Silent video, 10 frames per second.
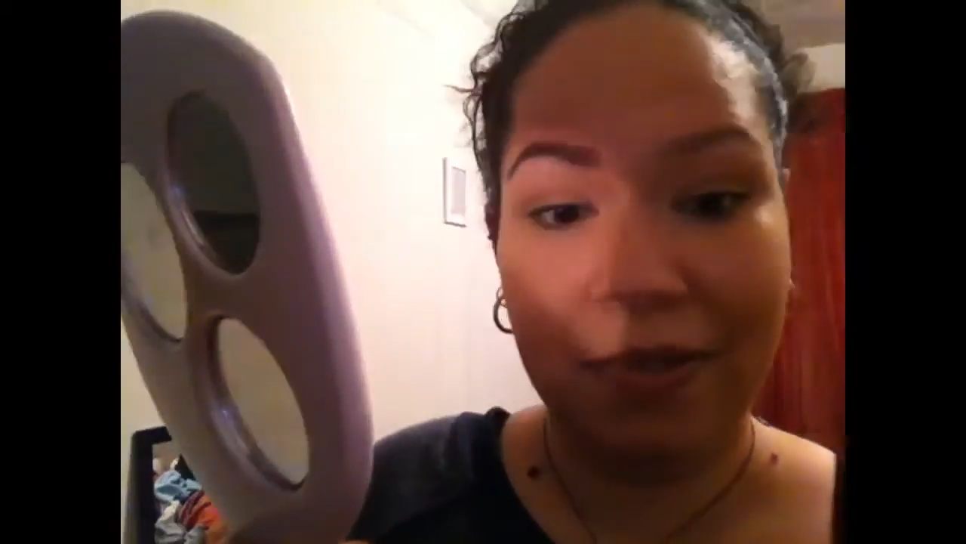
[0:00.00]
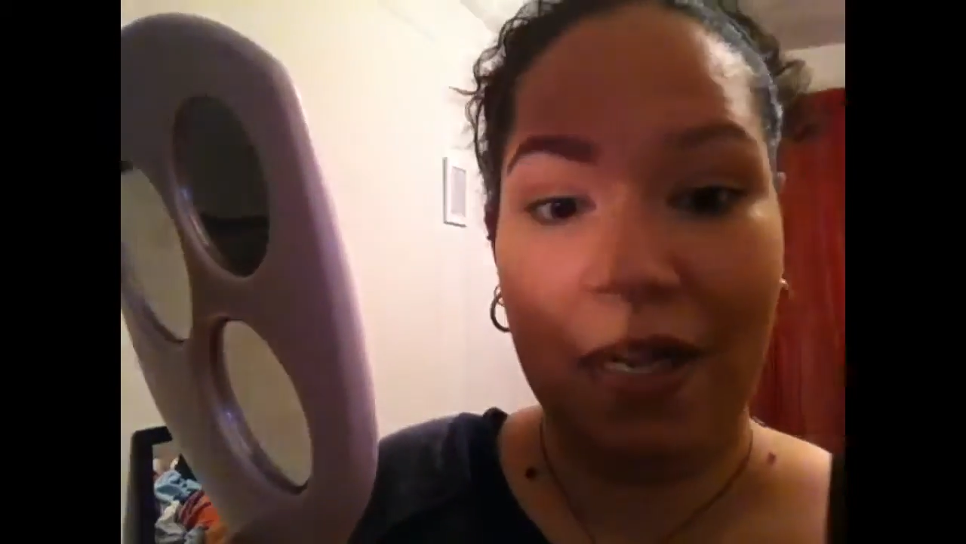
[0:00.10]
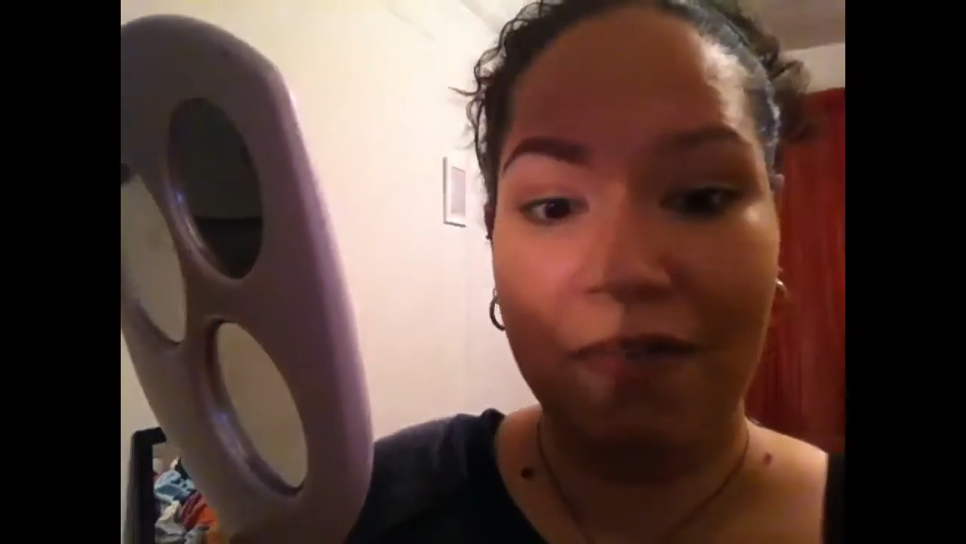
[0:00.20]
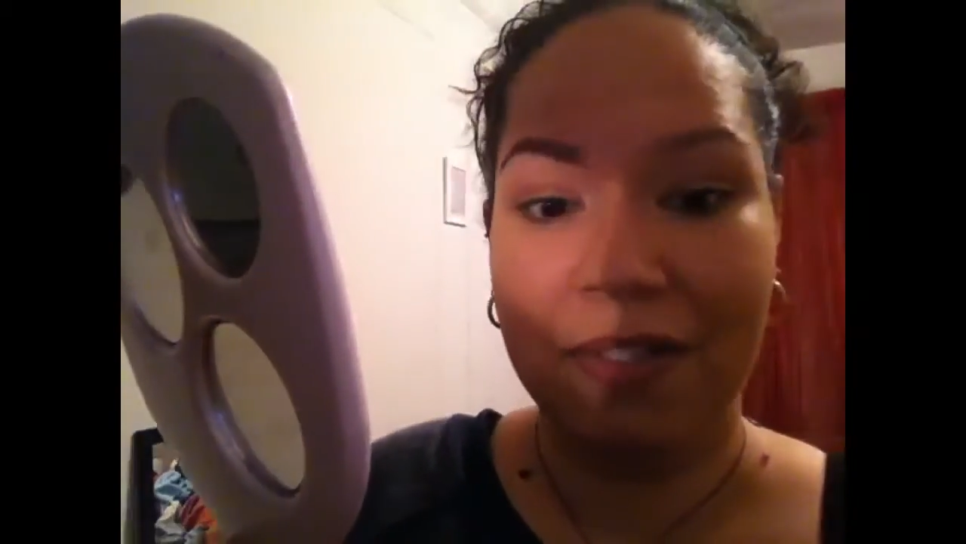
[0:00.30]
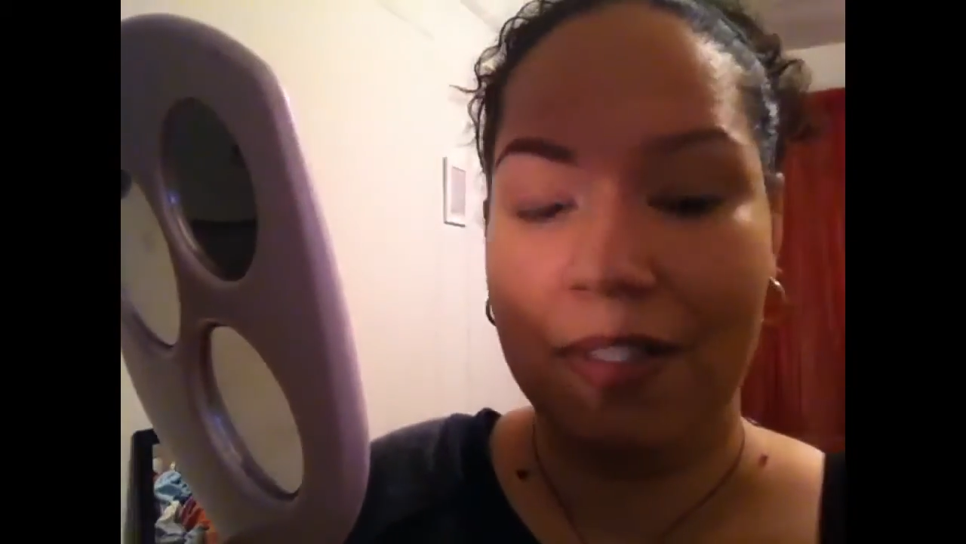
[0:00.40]

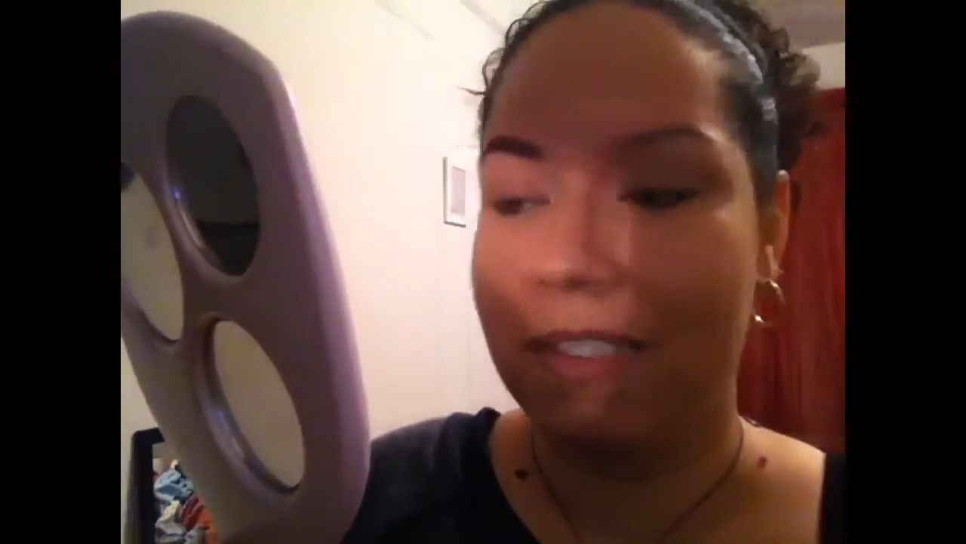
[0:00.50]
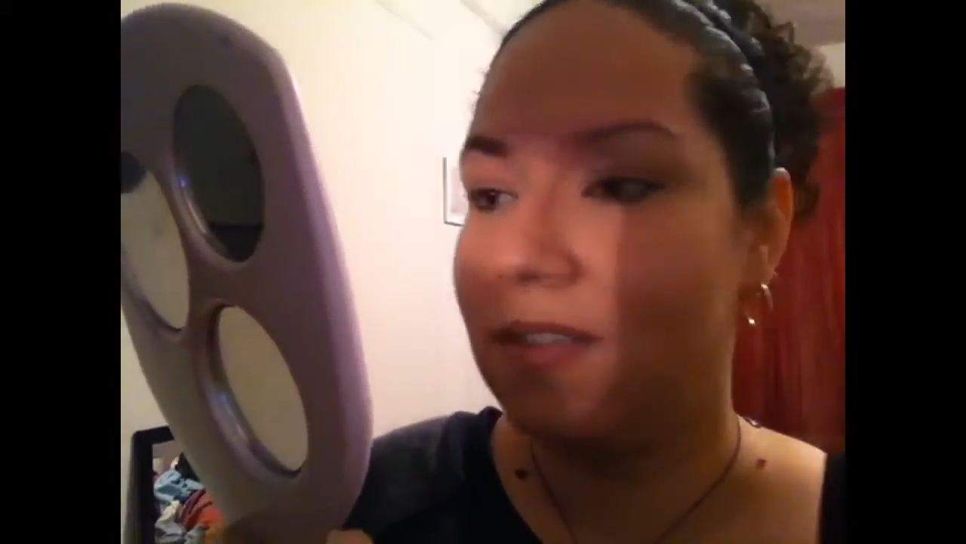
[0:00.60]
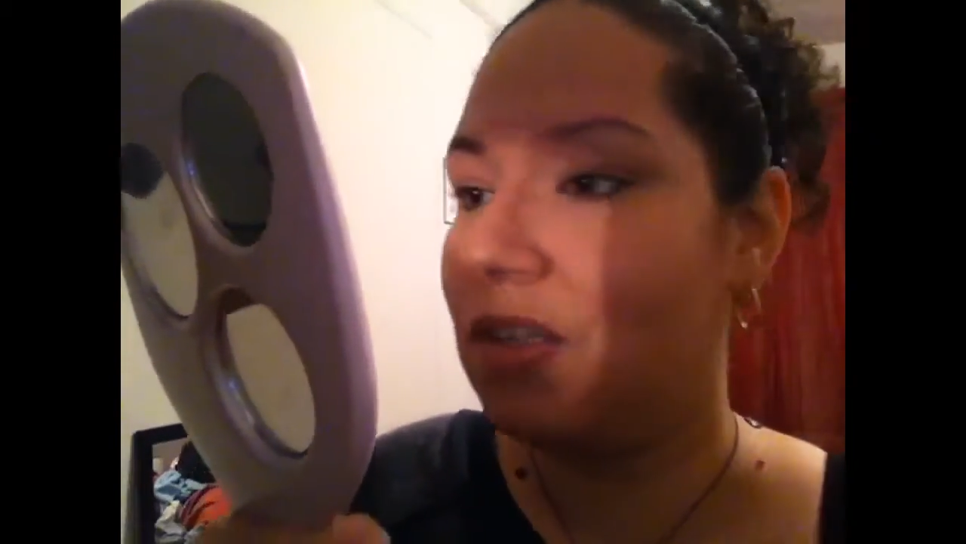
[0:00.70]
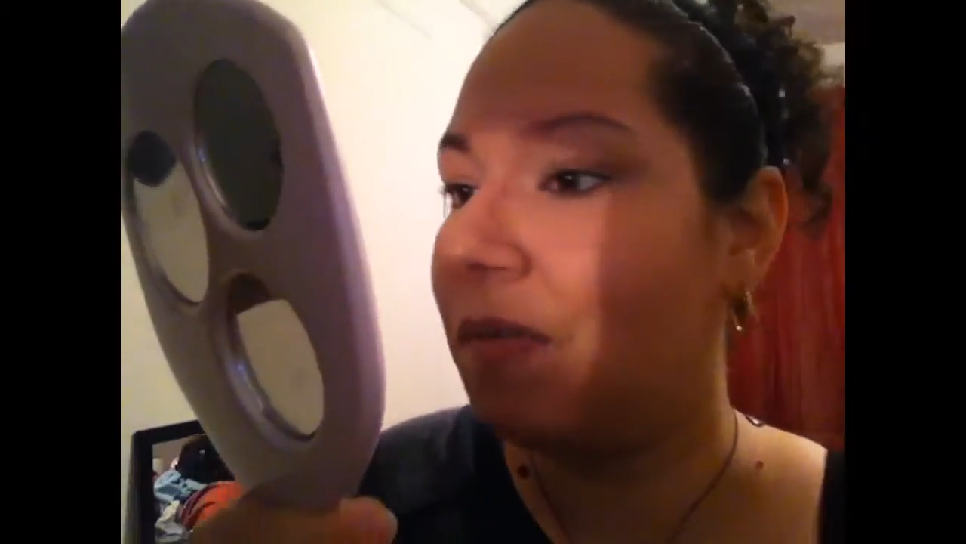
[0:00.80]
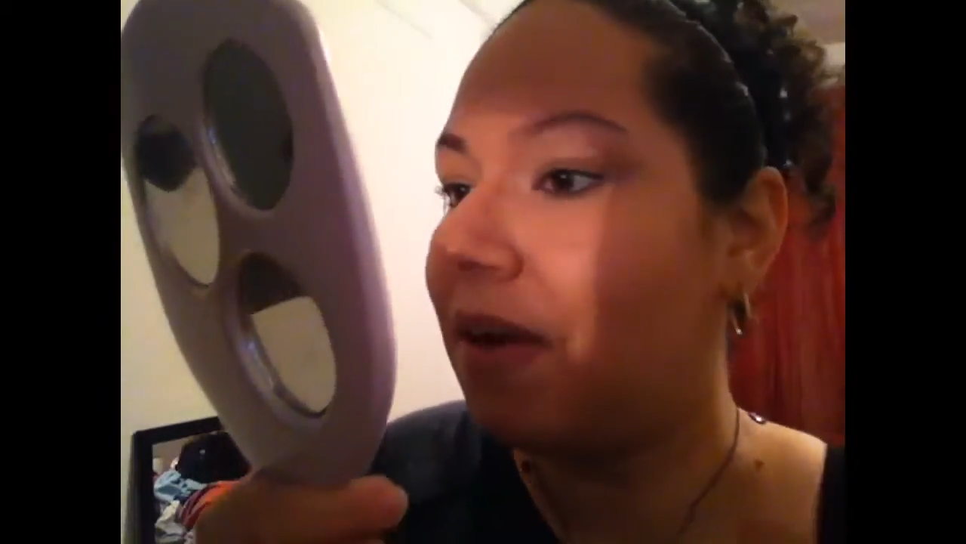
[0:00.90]
obviously
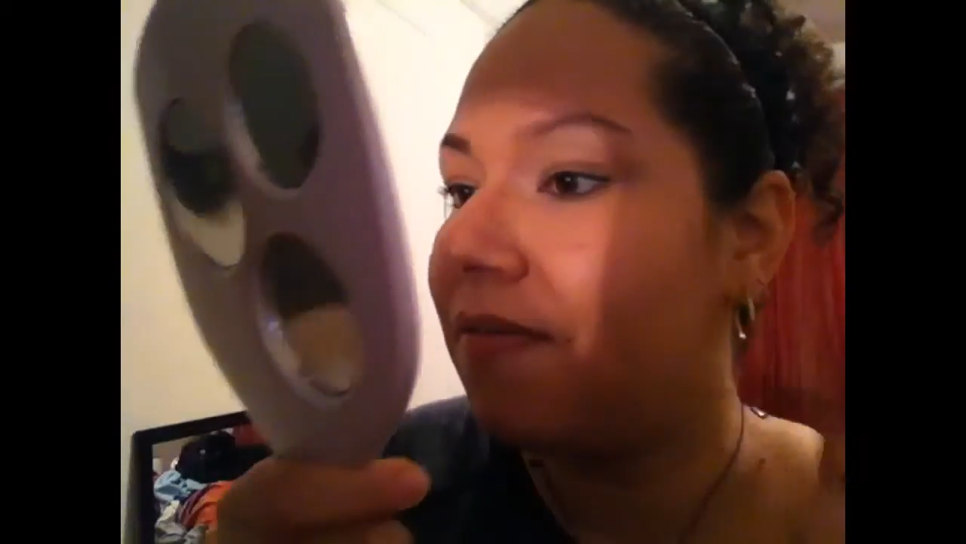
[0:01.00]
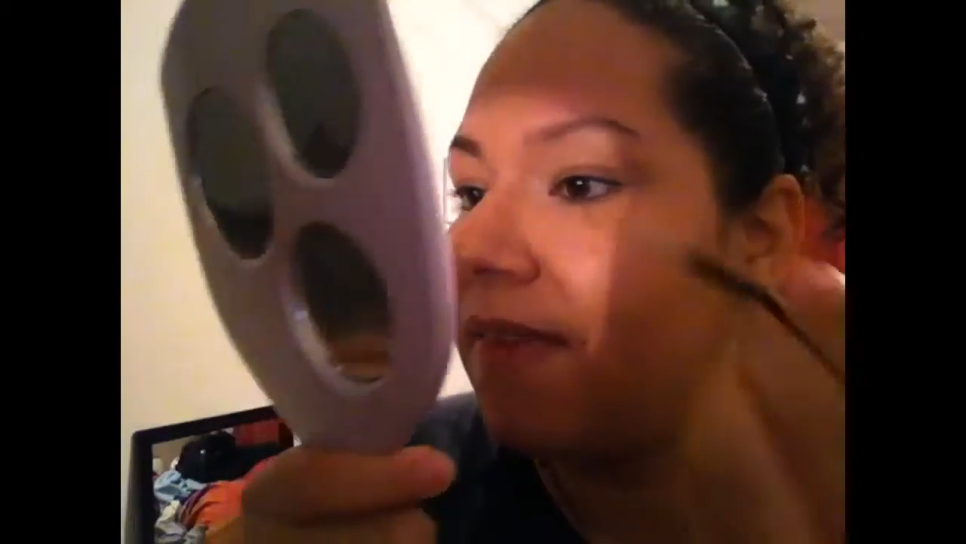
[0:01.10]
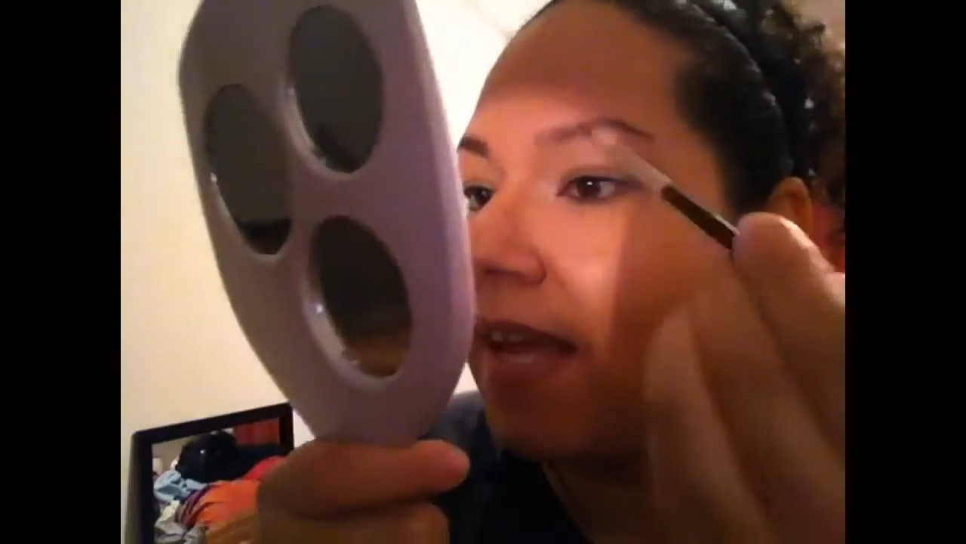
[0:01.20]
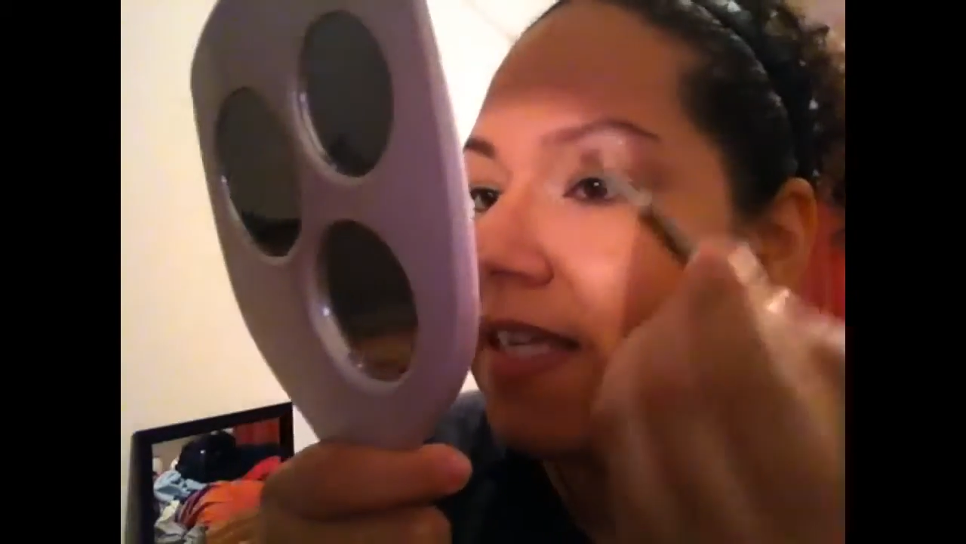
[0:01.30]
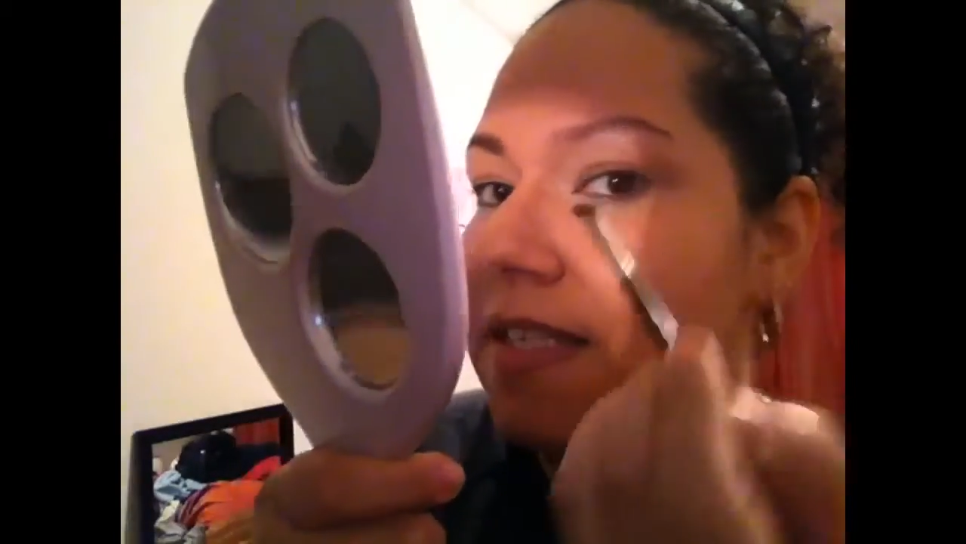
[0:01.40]
to my
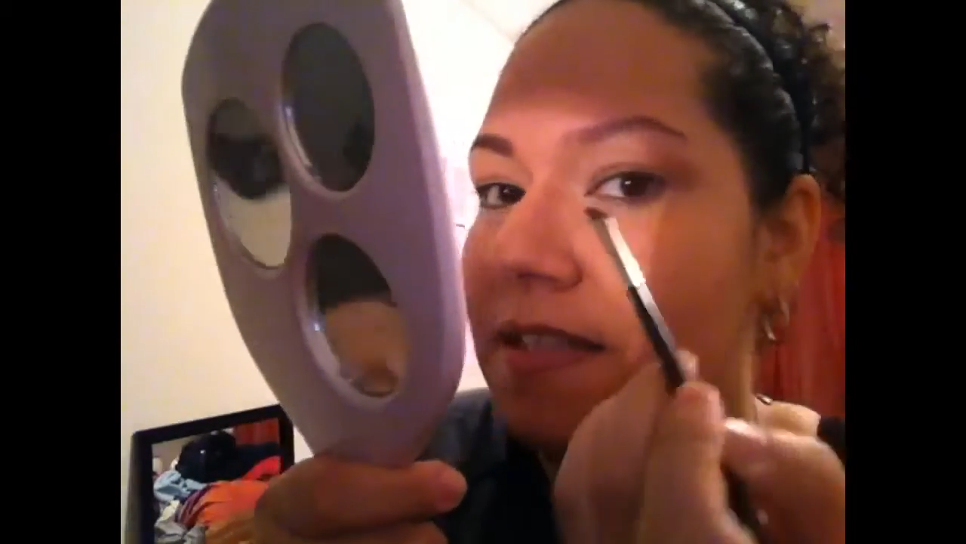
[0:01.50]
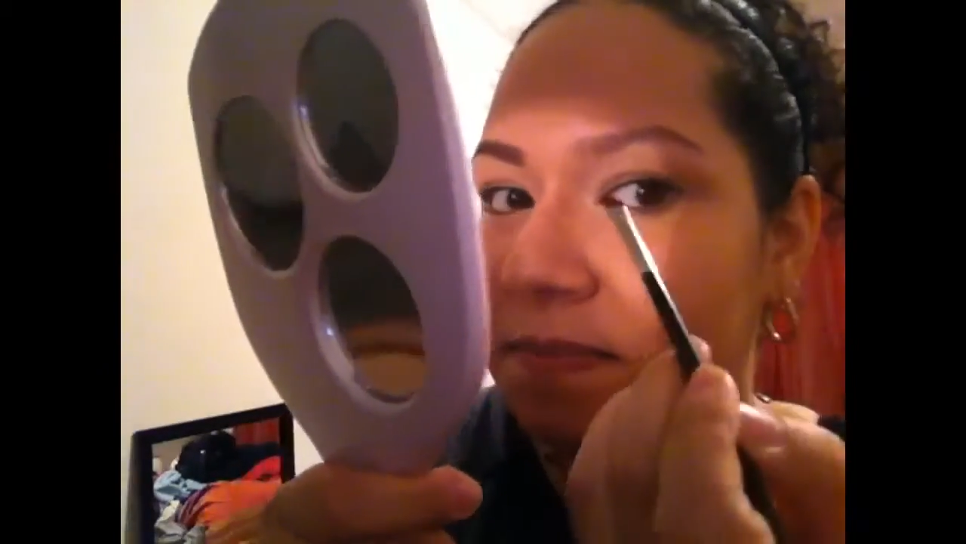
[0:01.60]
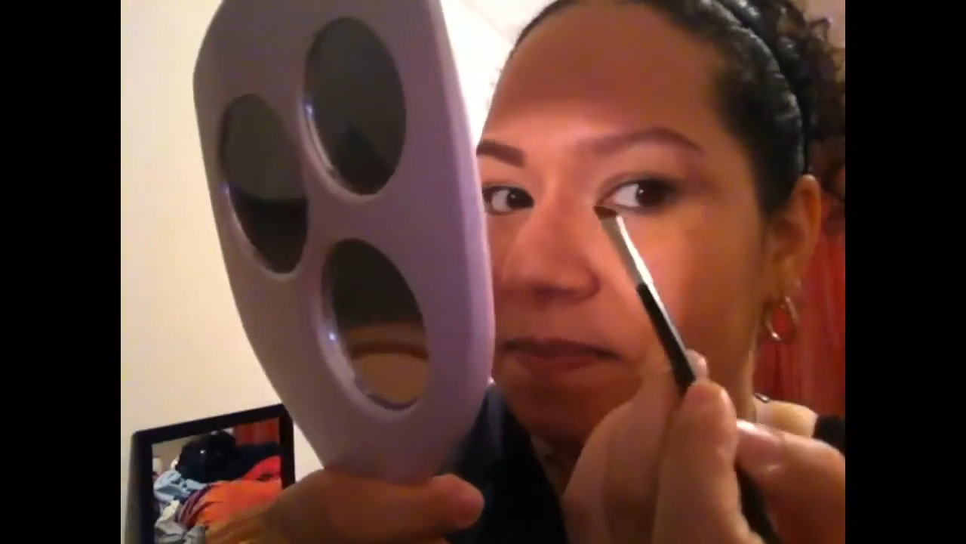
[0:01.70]
face,